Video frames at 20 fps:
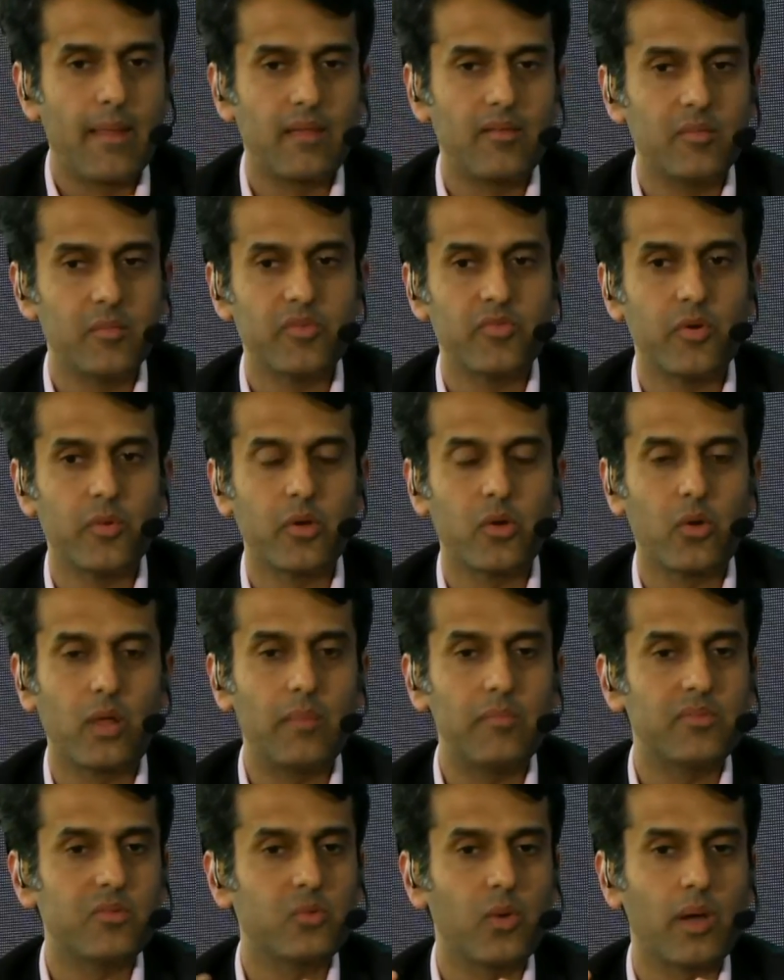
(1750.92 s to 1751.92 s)
even before we go to
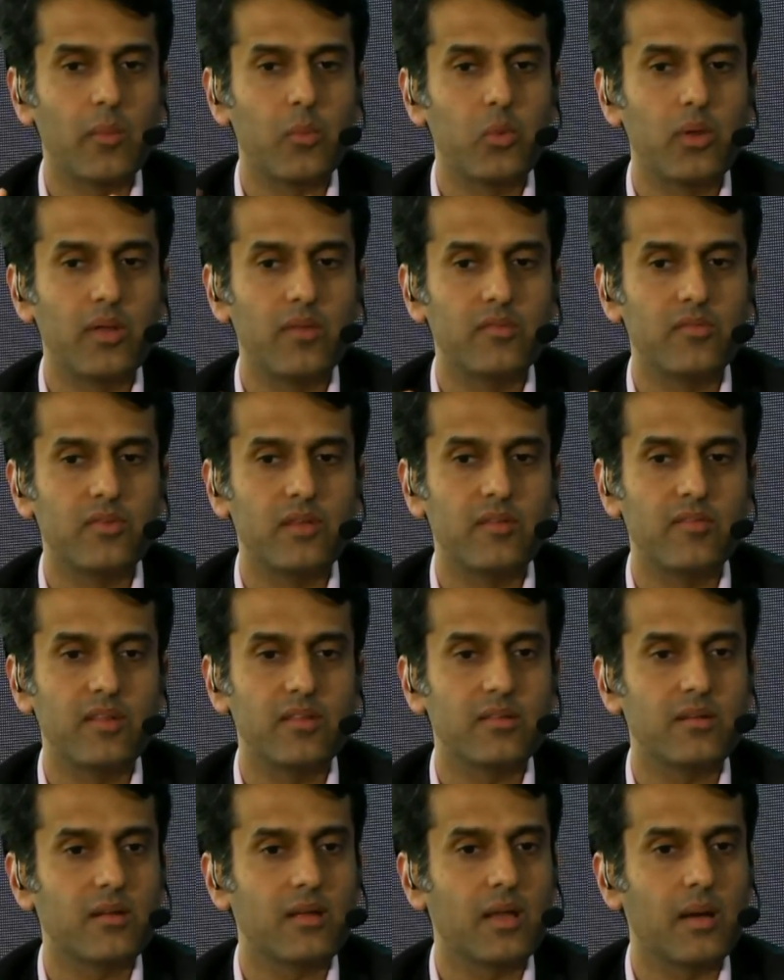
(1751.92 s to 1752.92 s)
MSwipe, we've
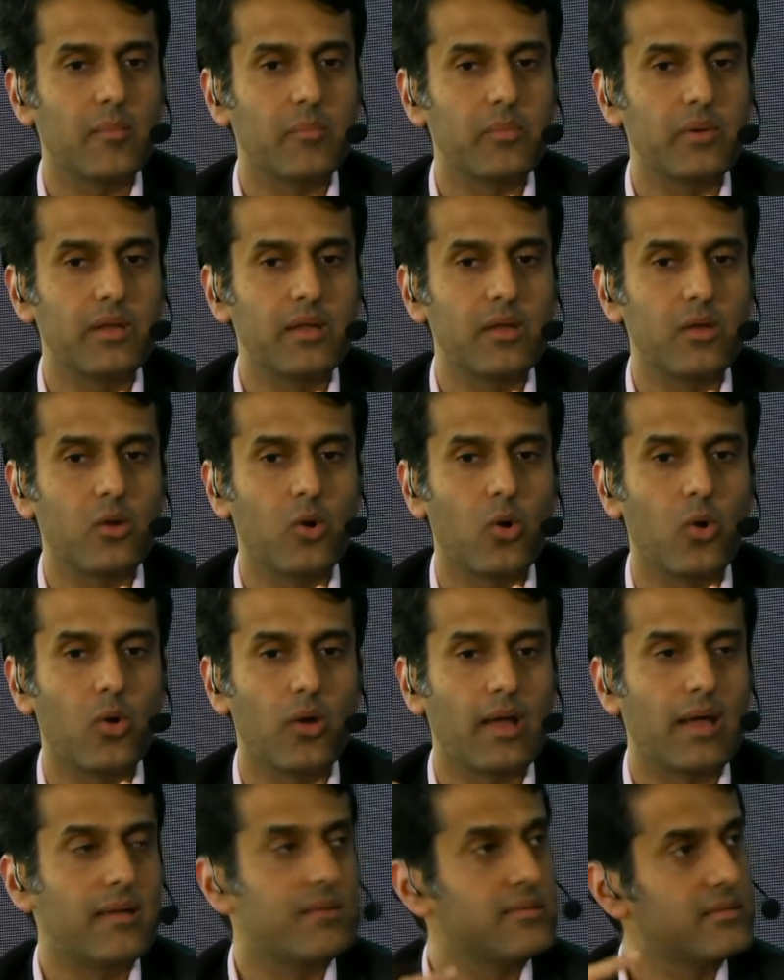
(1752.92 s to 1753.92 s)
invested in a company
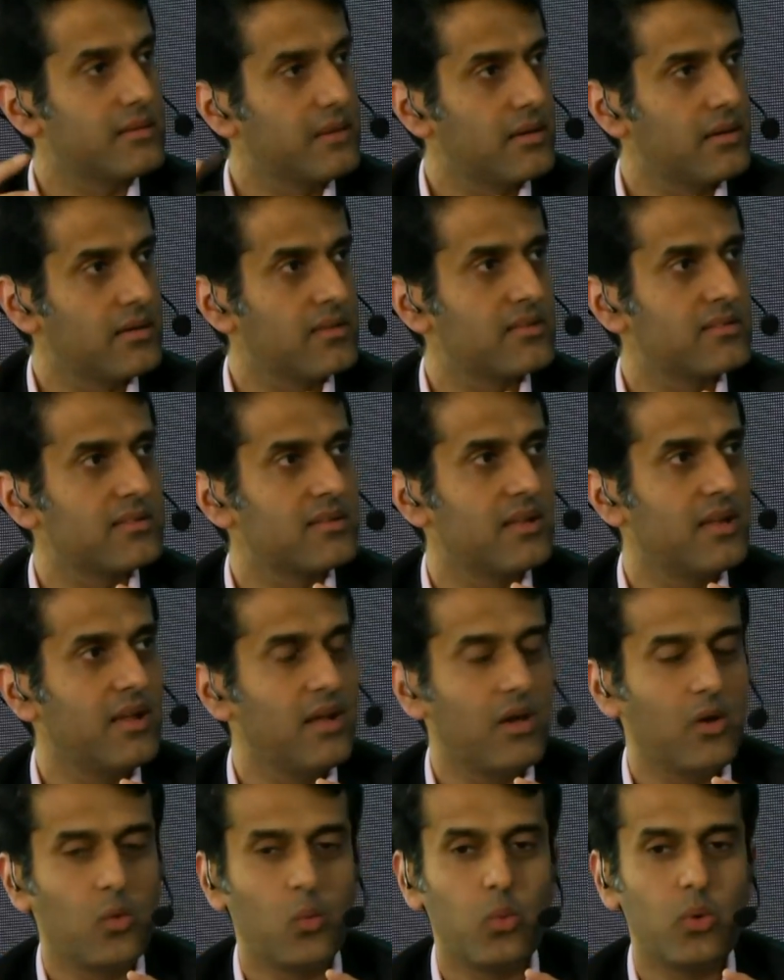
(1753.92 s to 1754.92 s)
called Icertis,
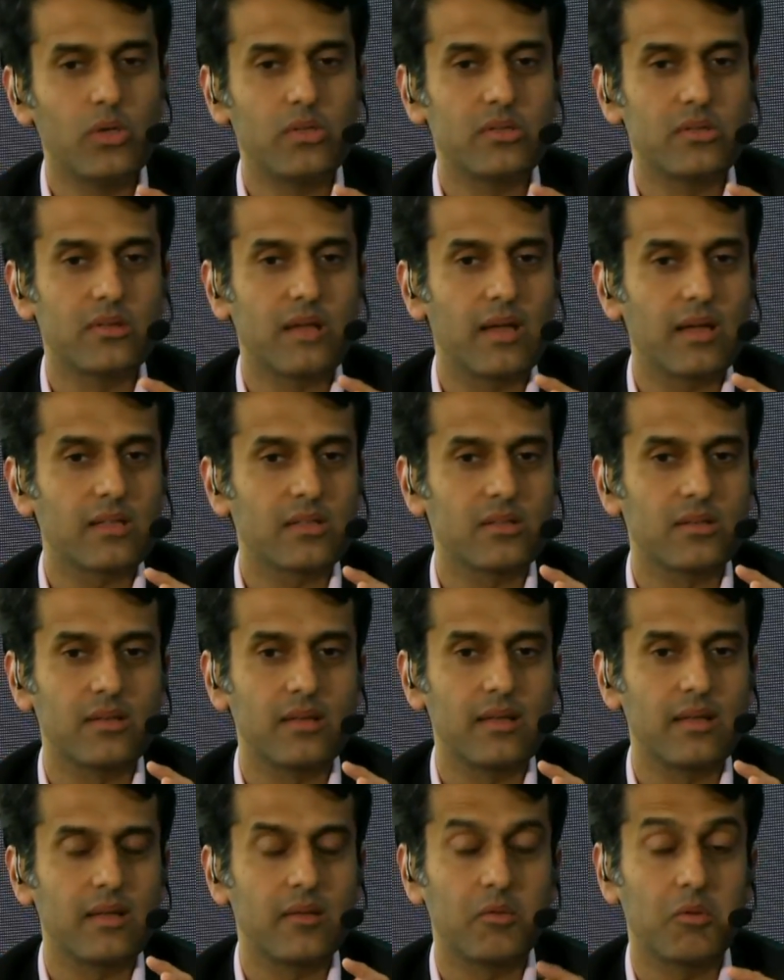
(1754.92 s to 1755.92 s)
which is
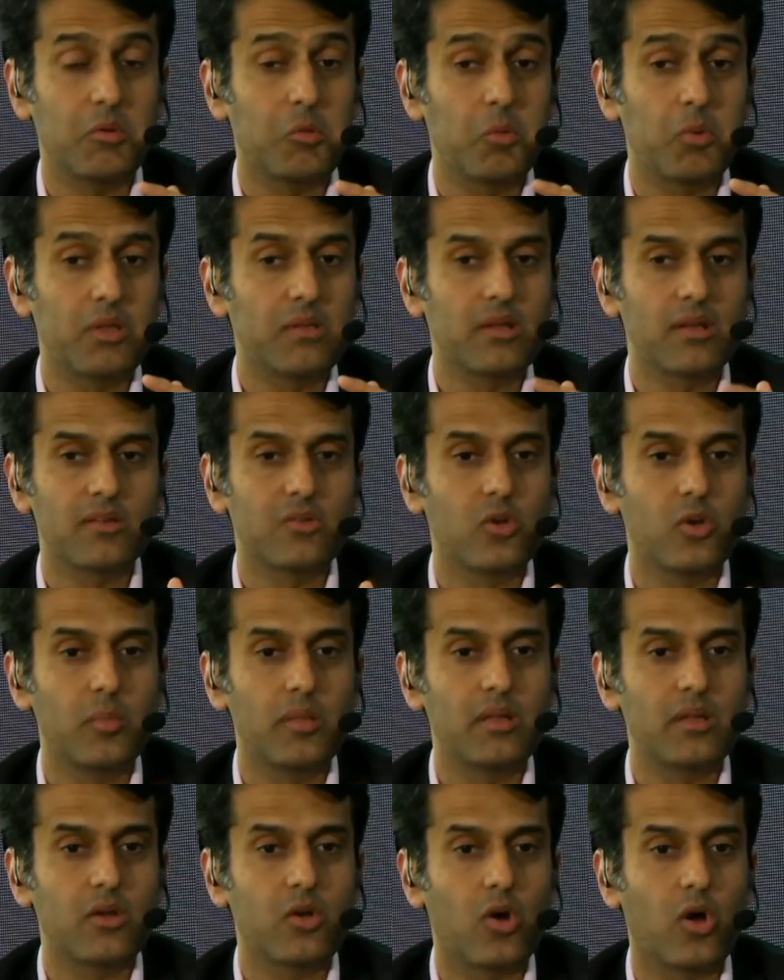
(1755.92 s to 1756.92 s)
actually, you know, we think it's going
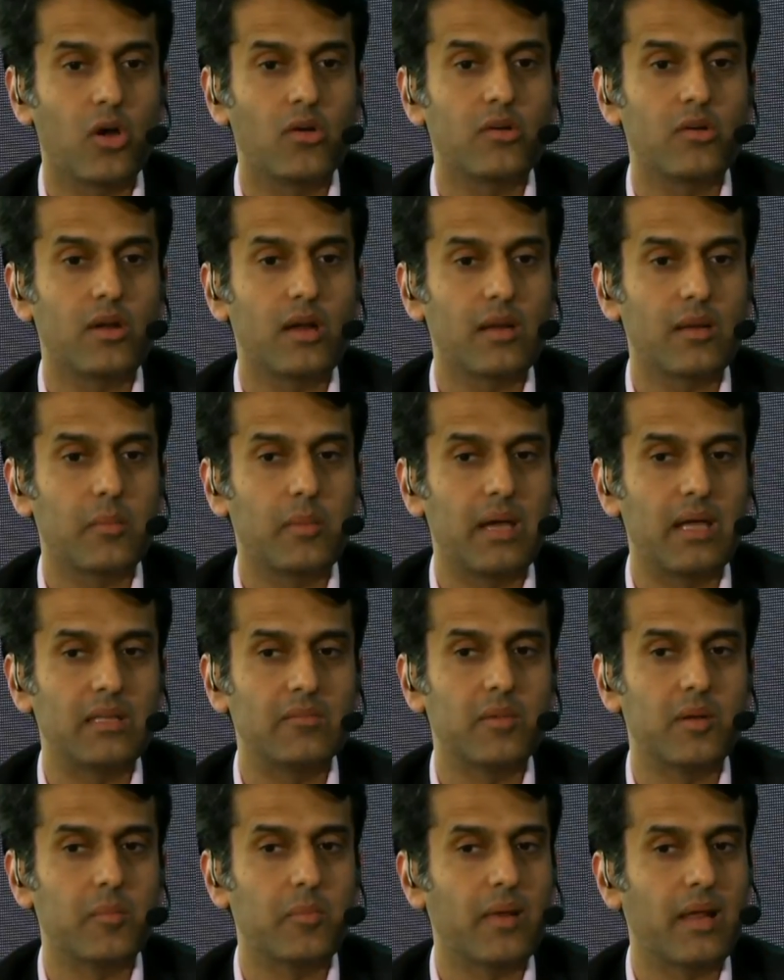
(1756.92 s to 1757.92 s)
to be the contract
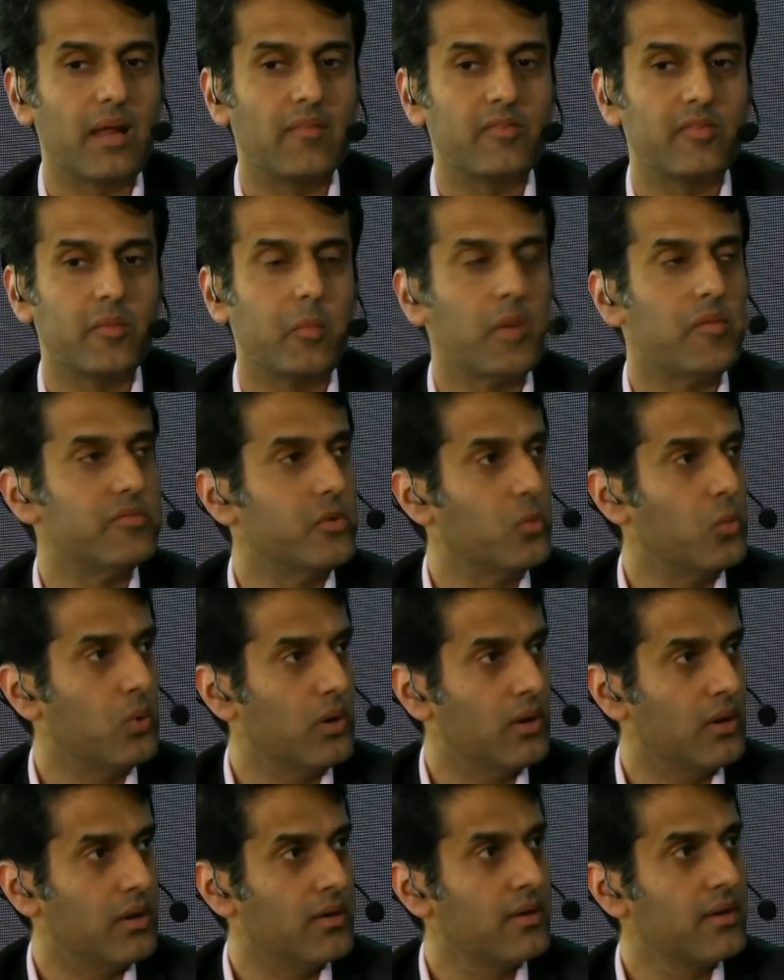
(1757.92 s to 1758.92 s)
management platform of the
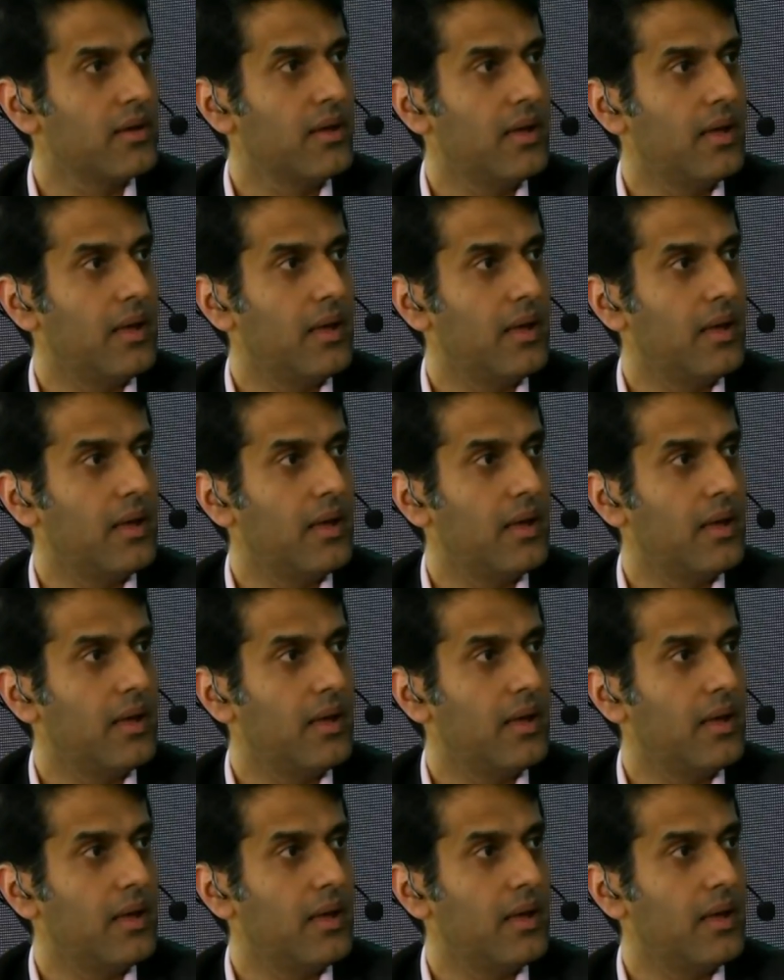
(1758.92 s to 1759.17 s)
world.